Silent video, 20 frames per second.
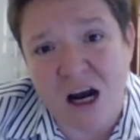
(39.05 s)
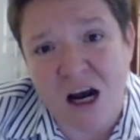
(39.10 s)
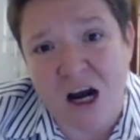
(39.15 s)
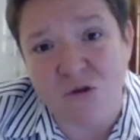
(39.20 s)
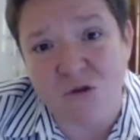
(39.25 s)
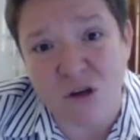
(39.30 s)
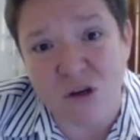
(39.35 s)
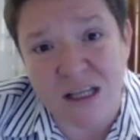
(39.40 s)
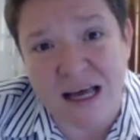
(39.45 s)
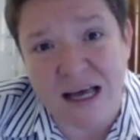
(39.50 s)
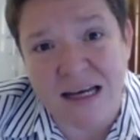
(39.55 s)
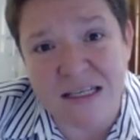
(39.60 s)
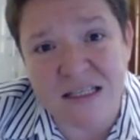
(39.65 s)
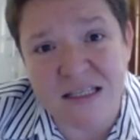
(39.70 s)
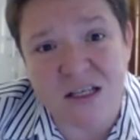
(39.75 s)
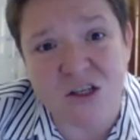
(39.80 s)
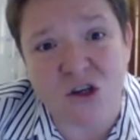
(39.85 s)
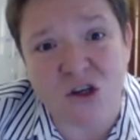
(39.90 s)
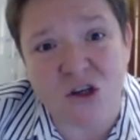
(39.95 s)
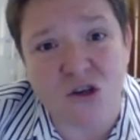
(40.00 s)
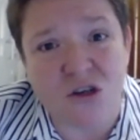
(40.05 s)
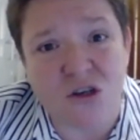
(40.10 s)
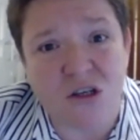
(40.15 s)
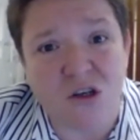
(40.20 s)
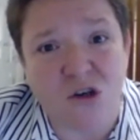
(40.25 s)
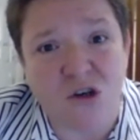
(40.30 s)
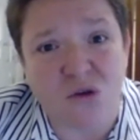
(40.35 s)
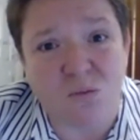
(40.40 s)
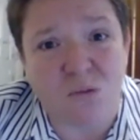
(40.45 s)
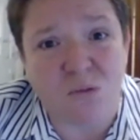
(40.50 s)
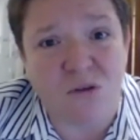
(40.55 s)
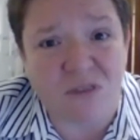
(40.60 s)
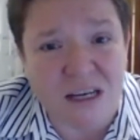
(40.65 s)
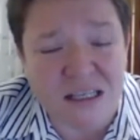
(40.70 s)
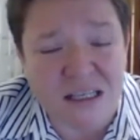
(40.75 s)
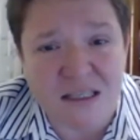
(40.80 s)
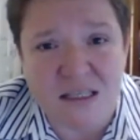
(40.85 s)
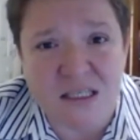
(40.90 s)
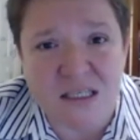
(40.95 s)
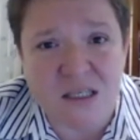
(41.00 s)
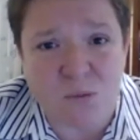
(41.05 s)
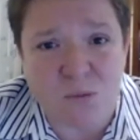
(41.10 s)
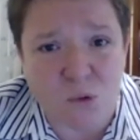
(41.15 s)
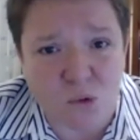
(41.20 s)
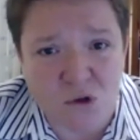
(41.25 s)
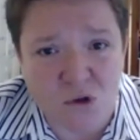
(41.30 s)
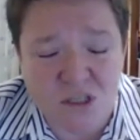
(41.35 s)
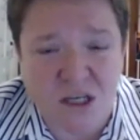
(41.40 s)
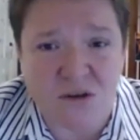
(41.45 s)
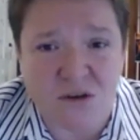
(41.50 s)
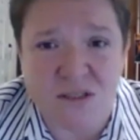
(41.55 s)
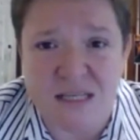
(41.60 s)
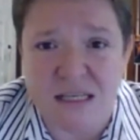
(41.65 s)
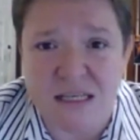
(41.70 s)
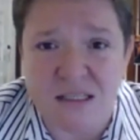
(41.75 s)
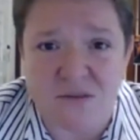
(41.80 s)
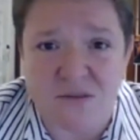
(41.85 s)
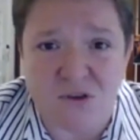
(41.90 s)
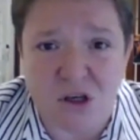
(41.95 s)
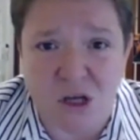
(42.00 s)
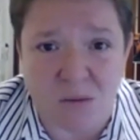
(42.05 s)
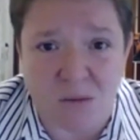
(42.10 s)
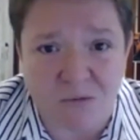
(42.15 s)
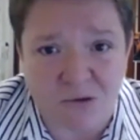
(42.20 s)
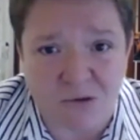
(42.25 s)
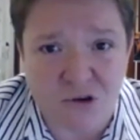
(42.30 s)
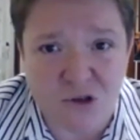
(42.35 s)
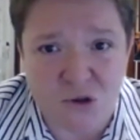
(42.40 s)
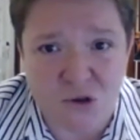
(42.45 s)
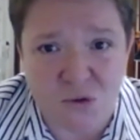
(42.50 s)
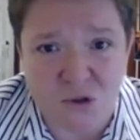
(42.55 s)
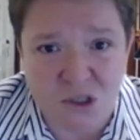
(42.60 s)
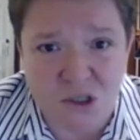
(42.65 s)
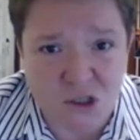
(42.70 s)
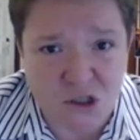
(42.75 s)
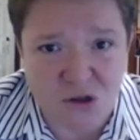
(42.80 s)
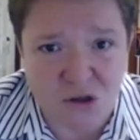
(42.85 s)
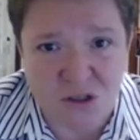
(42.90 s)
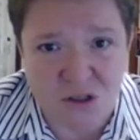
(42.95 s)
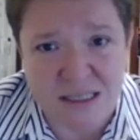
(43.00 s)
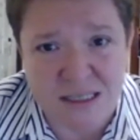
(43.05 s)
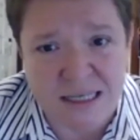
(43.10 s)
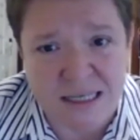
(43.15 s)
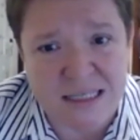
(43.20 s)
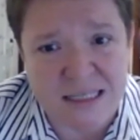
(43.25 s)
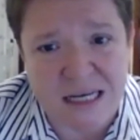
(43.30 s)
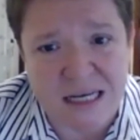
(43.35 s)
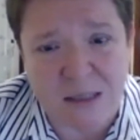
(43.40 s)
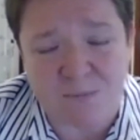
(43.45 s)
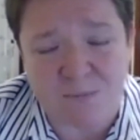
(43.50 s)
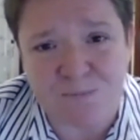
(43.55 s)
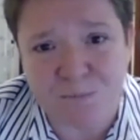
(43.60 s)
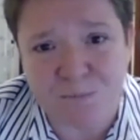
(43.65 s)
I realise that you're providing supports outside of your comfort zones during this time.